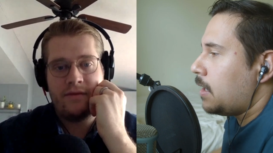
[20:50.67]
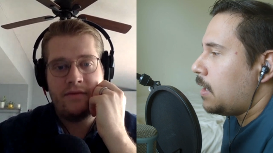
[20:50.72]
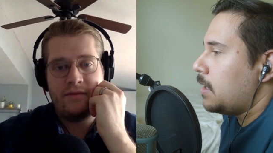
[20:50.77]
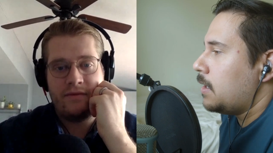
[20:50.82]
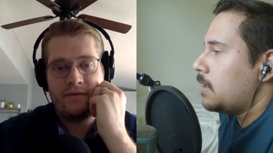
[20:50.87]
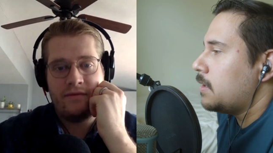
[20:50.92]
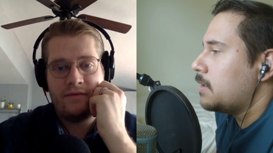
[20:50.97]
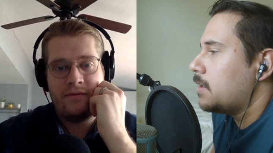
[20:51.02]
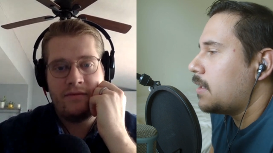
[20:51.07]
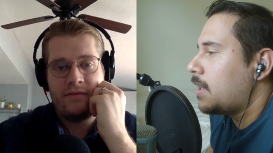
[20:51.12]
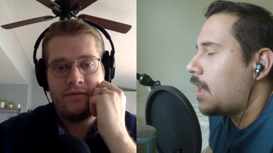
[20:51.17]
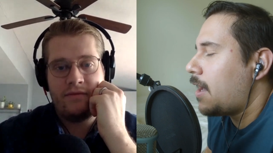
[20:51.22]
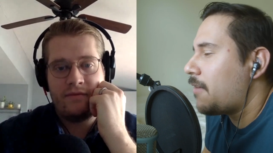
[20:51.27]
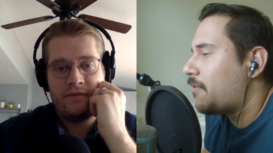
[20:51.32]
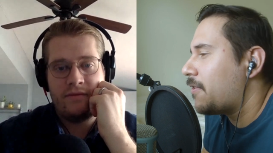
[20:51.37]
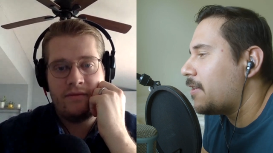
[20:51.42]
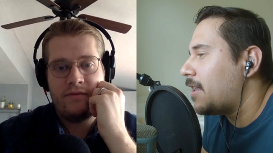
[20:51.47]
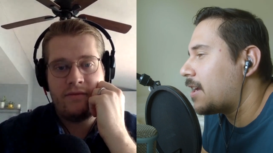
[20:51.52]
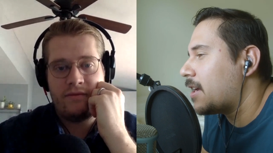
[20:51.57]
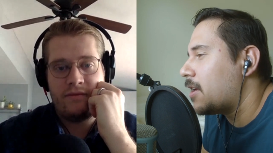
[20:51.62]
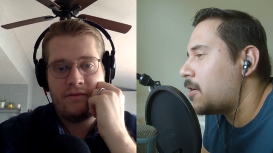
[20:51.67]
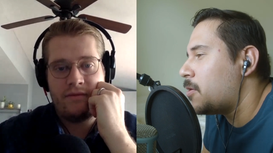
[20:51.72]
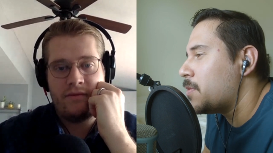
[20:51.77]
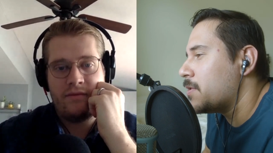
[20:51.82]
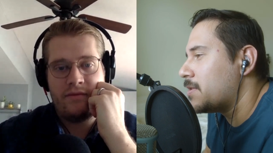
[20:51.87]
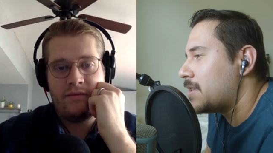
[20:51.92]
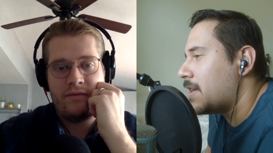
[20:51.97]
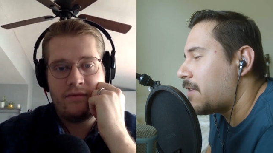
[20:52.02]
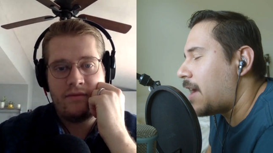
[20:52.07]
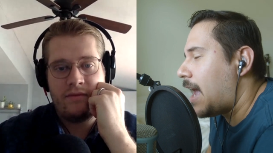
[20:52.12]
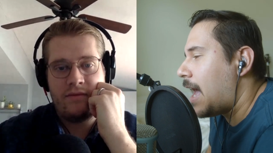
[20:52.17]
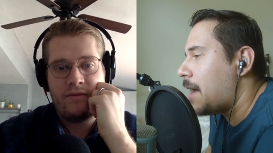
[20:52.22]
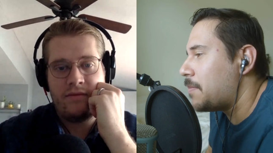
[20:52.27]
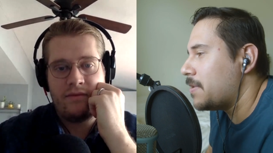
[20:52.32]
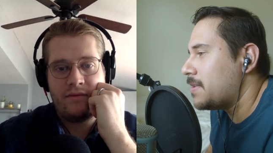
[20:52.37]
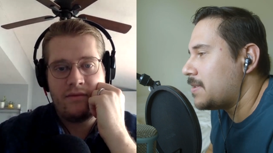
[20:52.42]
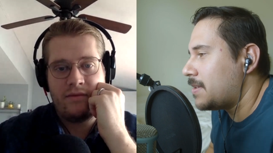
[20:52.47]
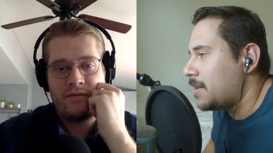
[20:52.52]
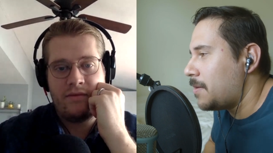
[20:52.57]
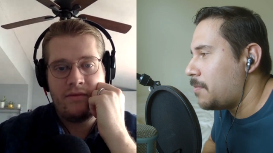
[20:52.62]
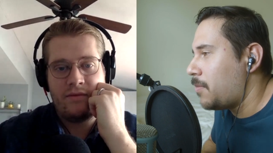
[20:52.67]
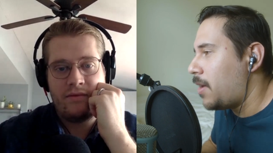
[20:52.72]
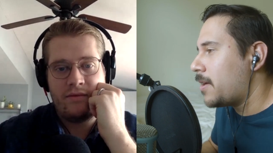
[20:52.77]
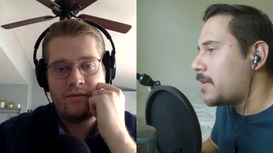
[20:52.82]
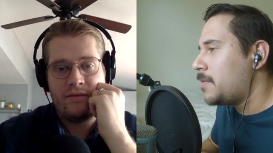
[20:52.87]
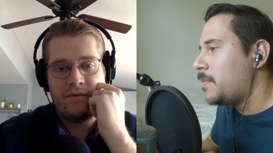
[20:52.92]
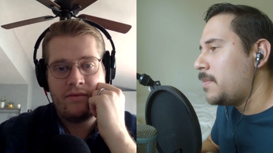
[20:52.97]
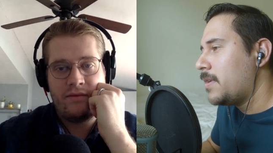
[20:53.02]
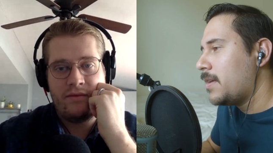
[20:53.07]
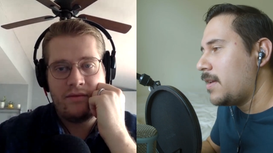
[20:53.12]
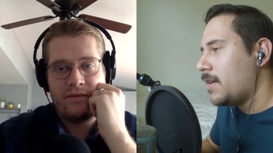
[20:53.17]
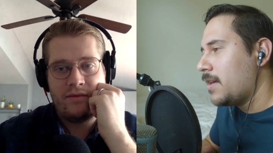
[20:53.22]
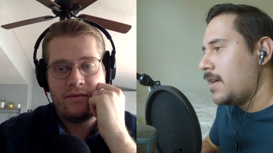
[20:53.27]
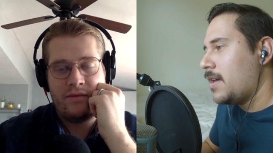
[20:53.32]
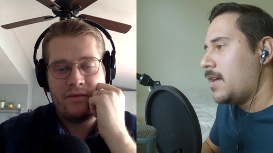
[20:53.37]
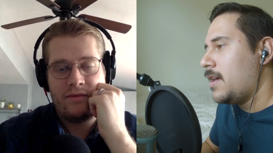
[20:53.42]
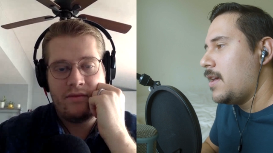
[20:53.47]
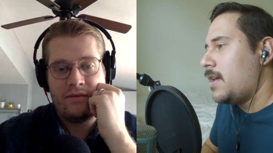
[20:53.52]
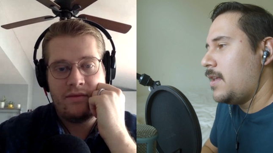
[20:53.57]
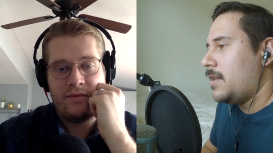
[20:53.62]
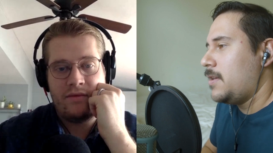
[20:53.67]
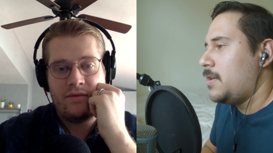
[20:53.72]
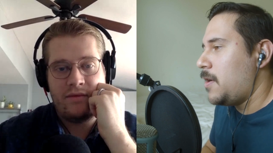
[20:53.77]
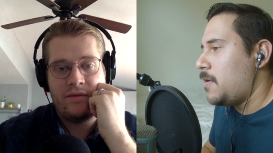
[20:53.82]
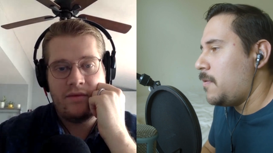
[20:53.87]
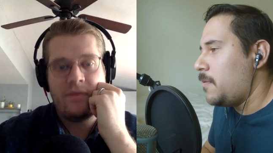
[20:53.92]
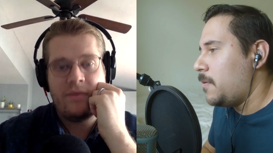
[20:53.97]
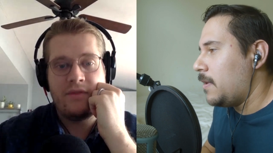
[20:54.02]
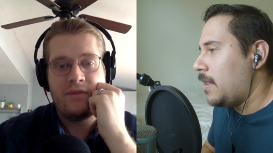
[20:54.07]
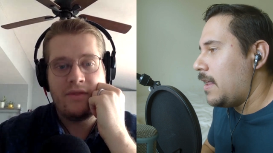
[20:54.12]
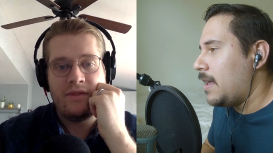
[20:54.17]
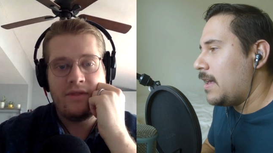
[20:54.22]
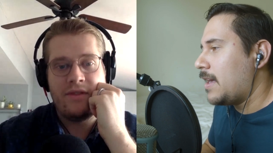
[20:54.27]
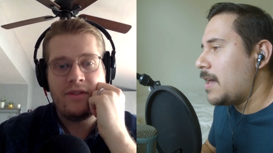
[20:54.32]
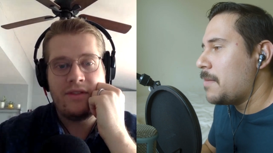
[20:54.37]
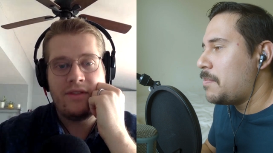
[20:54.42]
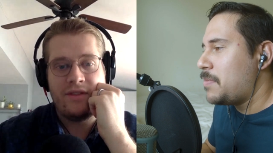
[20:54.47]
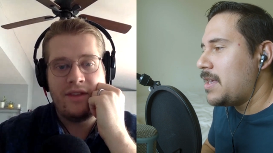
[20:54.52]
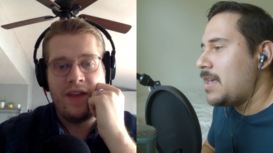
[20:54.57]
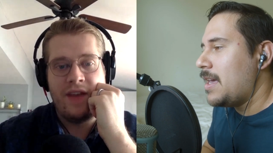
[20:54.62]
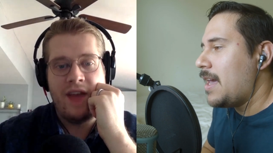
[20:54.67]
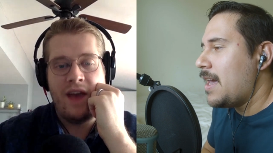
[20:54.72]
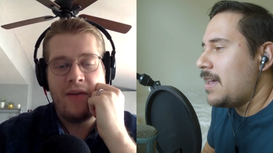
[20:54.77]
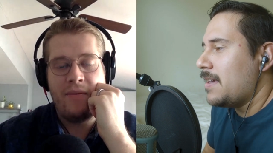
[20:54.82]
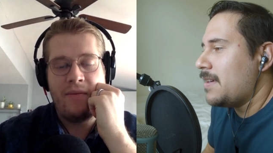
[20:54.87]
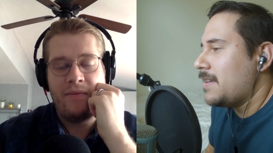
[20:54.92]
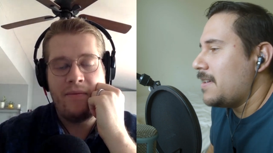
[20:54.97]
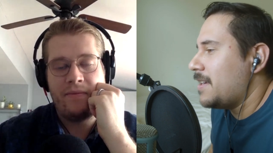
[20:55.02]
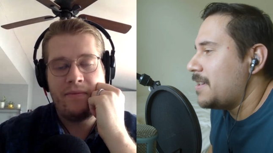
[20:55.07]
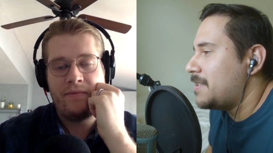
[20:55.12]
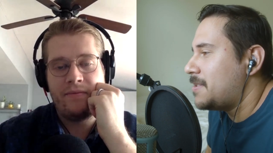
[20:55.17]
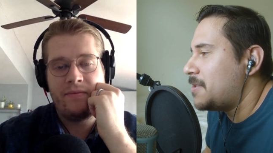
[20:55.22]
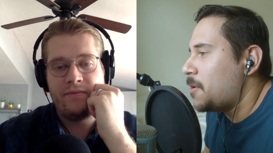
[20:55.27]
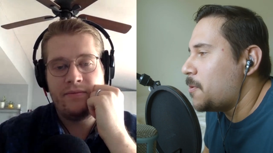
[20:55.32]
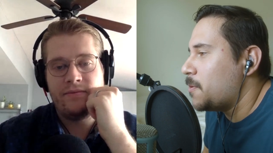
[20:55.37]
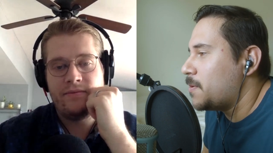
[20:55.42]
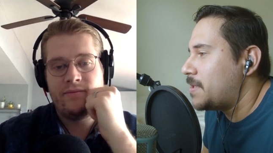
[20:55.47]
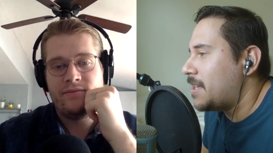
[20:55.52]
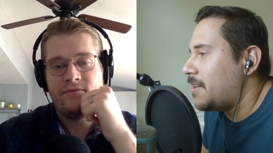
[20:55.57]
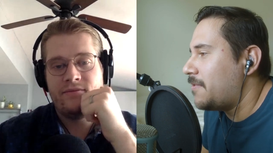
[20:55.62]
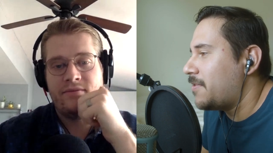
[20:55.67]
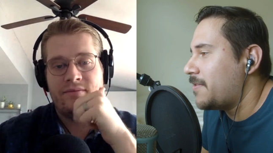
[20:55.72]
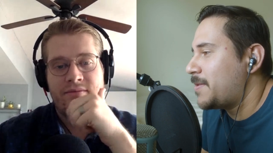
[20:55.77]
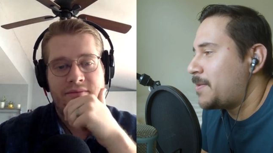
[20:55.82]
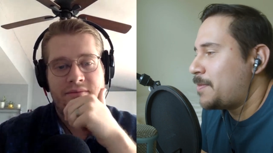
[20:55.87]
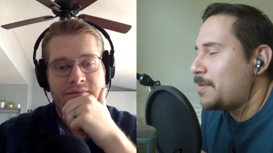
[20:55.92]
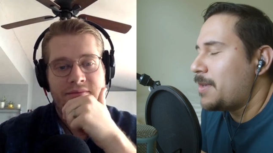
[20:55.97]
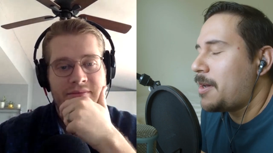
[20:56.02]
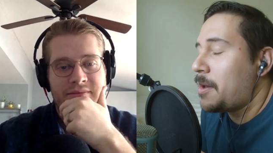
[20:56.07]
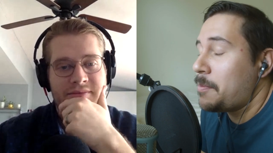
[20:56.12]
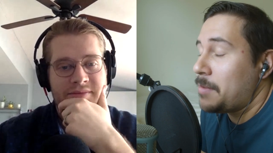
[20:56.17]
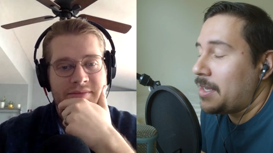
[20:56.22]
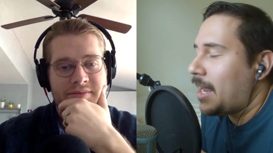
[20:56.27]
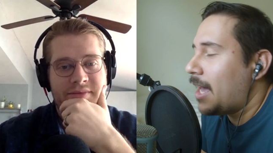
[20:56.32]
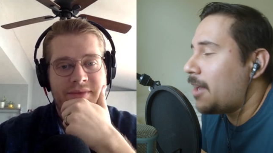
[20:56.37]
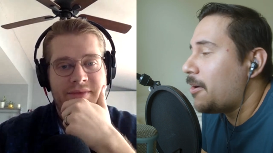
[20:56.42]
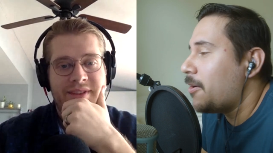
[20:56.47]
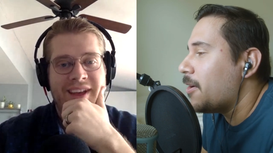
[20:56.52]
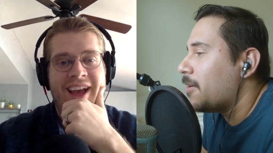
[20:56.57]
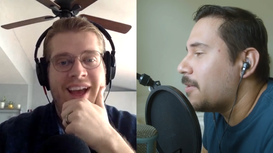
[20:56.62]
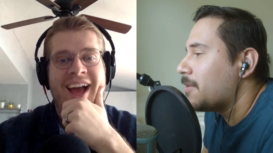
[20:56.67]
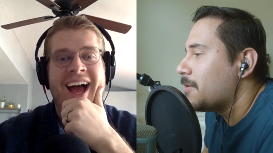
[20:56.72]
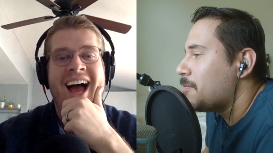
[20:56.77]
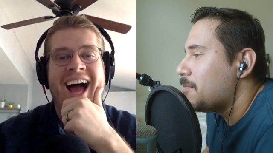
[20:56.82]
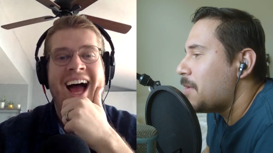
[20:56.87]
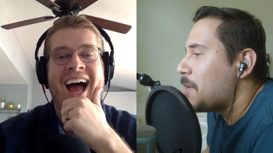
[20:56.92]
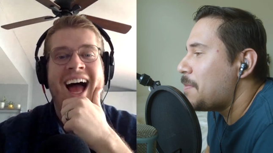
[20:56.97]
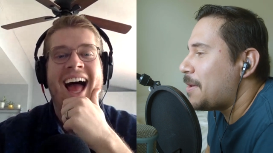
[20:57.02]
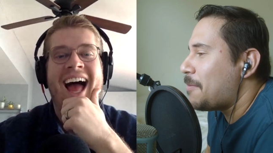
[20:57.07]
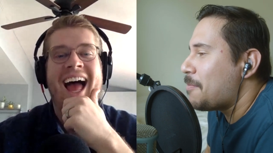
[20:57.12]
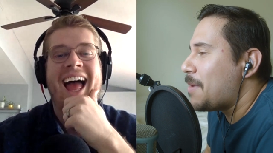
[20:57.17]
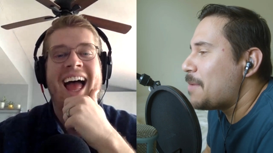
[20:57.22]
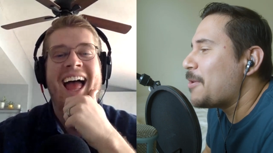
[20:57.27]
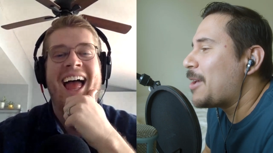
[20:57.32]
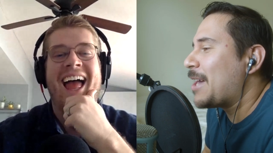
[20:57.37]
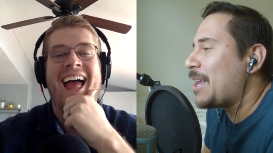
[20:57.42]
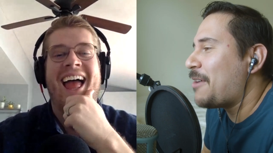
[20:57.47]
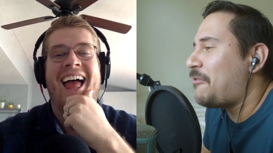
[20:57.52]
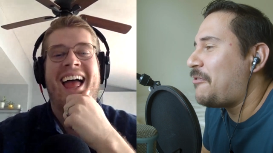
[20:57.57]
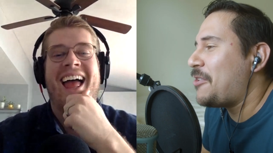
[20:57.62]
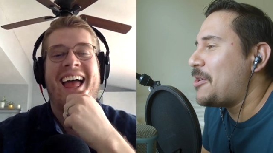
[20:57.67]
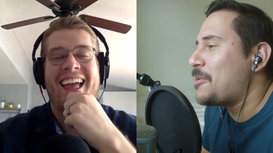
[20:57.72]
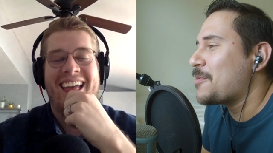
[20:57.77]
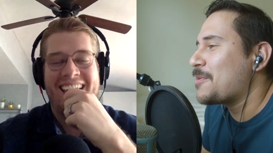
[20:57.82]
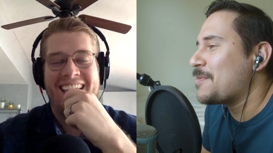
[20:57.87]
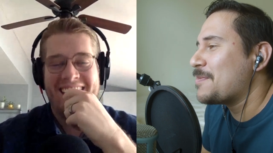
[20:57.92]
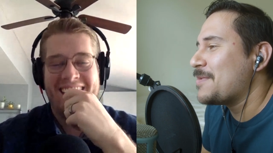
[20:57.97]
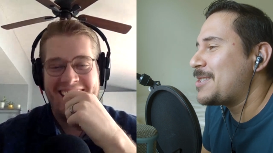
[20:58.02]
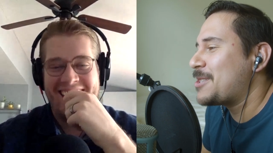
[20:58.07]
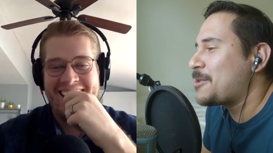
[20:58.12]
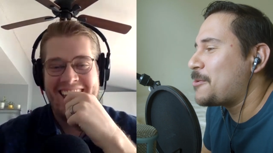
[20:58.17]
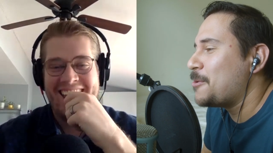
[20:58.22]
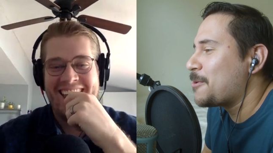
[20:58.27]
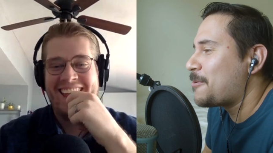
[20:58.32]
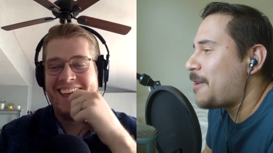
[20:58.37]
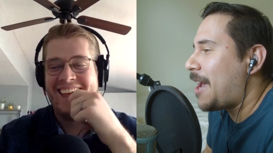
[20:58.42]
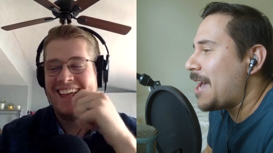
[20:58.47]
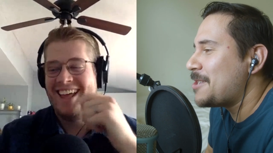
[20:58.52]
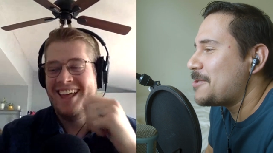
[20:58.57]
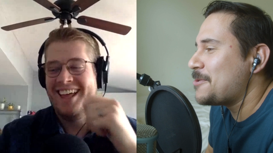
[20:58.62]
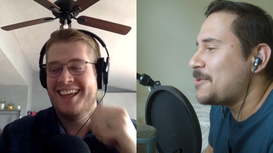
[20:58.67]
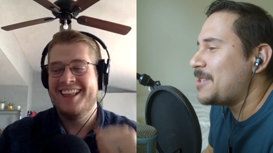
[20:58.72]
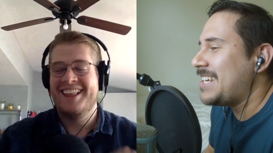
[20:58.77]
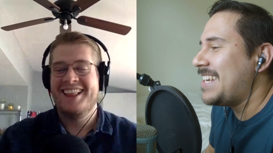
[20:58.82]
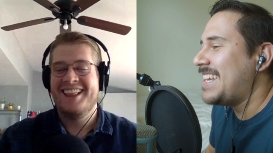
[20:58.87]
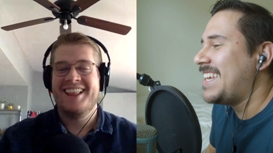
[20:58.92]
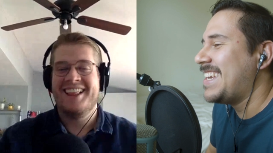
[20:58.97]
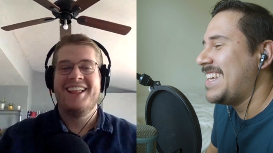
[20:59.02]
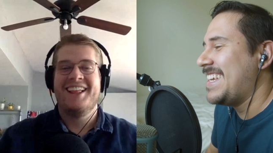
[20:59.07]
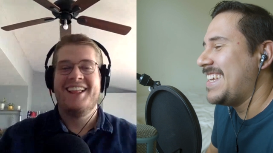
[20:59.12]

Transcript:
Speaker 1: and I feel like it almost never happens in the bottom you know, where like a yeah. PA is so self. I mean, I don't know. Maybe maybe you get a film school graduate